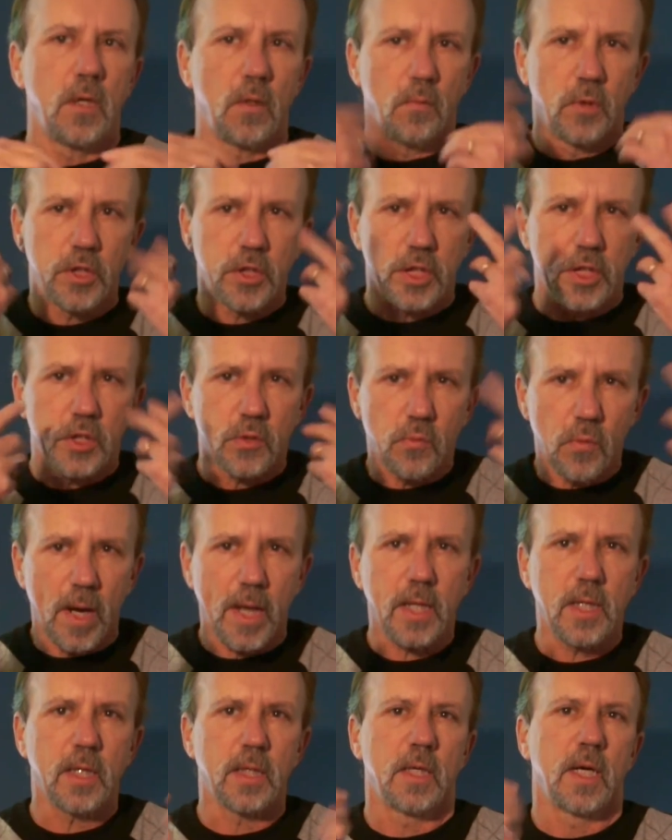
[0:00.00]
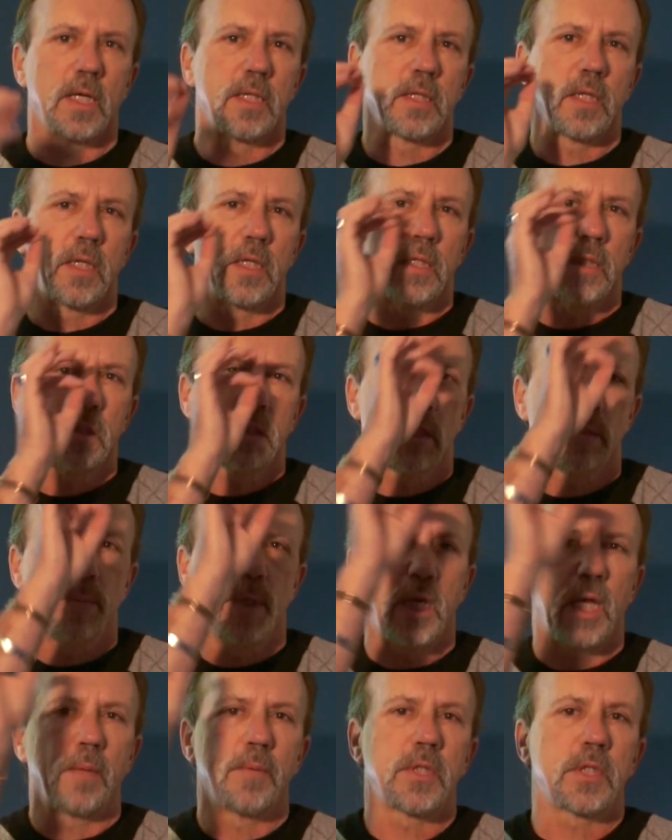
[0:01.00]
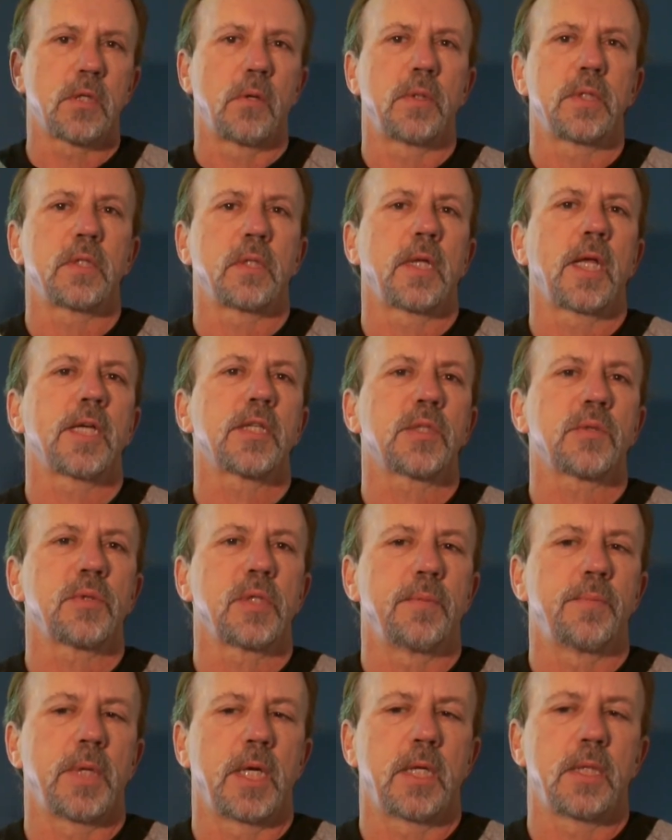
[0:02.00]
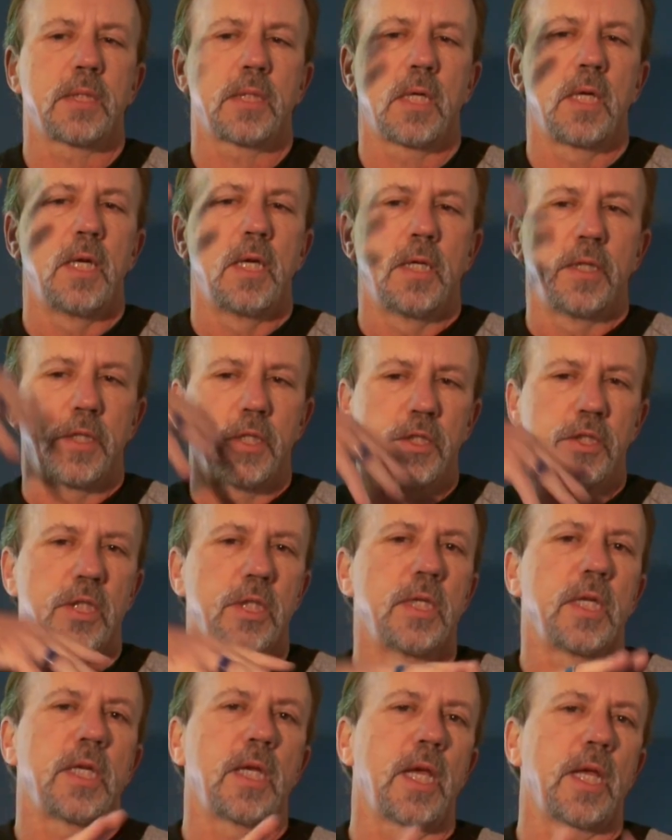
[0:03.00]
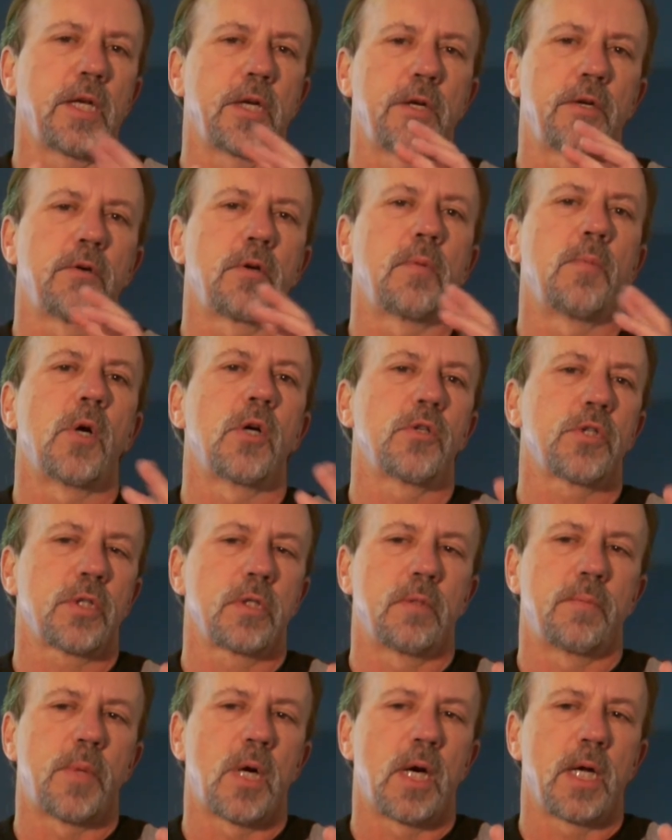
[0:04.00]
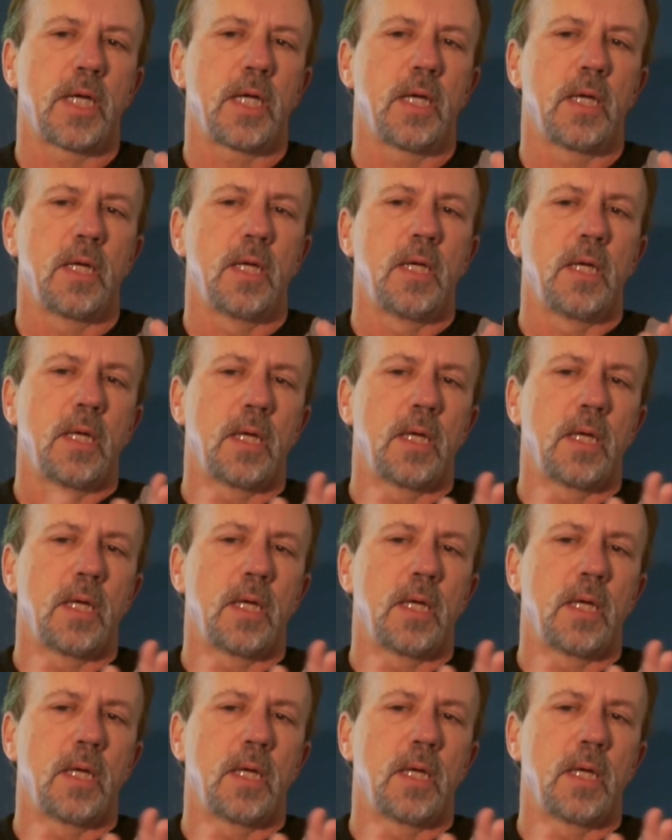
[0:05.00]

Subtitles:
What she's recognizing is she became so intellectually based that she negated her emotional body.